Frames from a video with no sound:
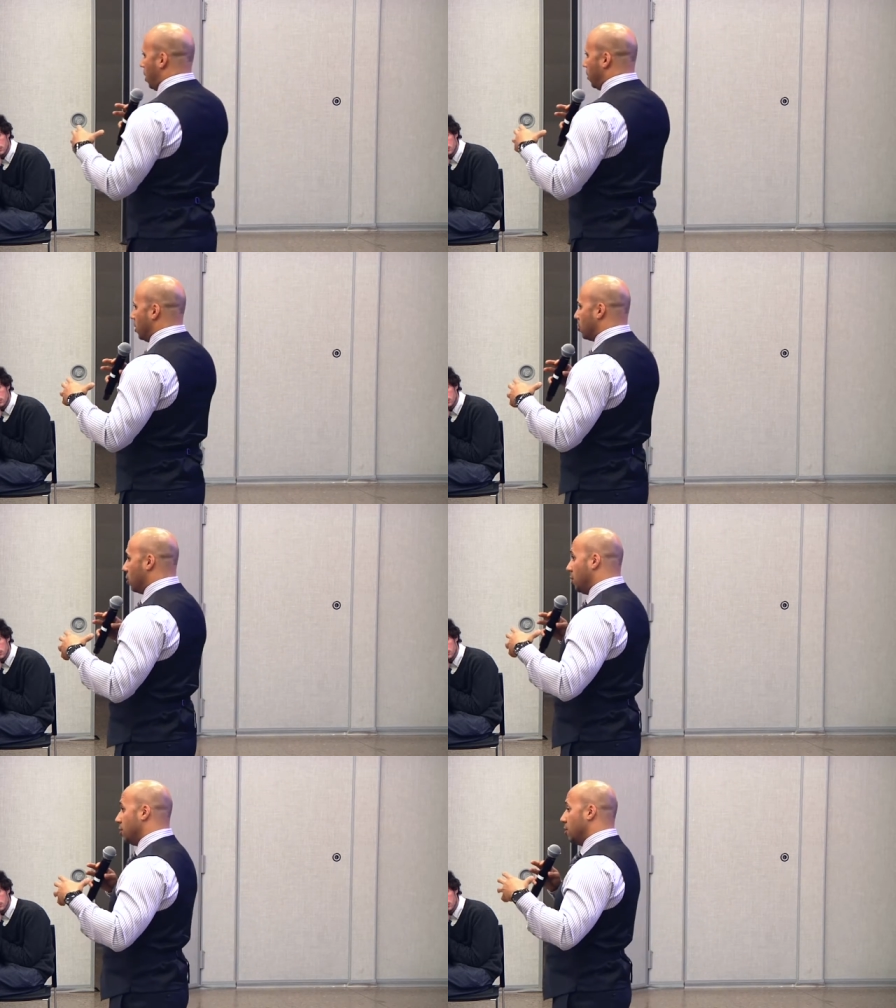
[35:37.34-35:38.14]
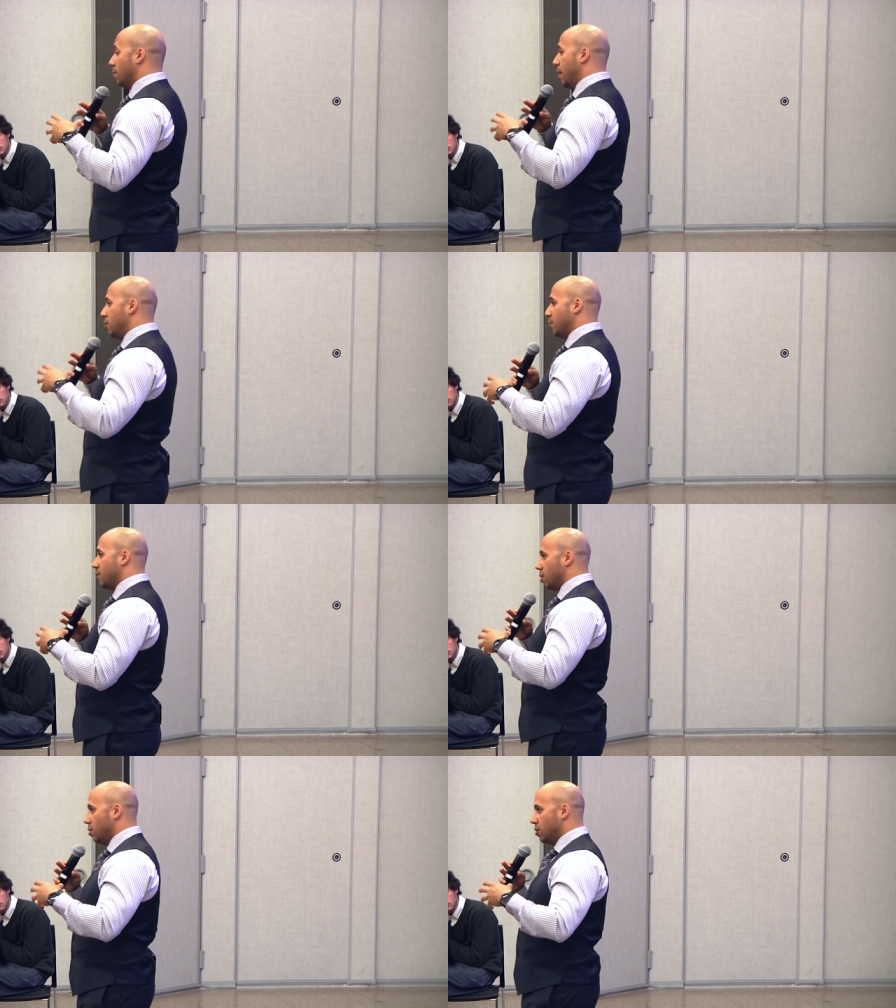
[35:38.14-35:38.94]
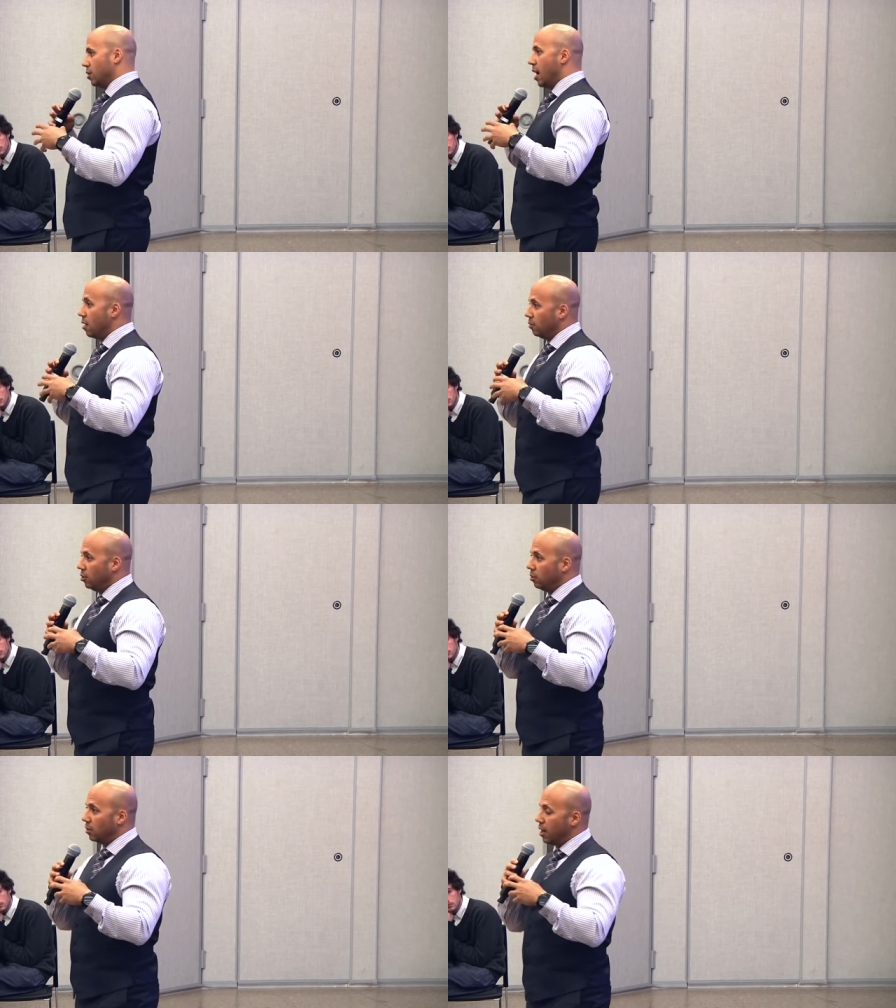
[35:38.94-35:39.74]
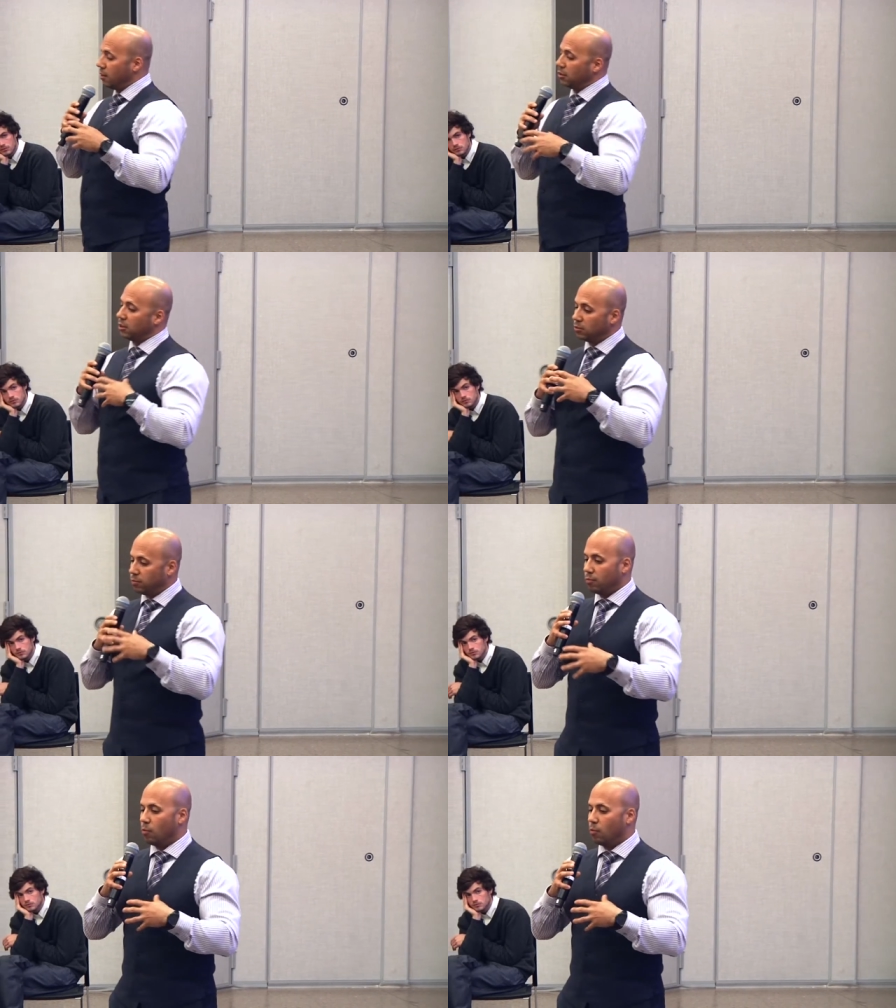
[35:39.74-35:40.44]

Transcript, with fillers: where I'm going to start teaching them management skills and how to, you know, kind of just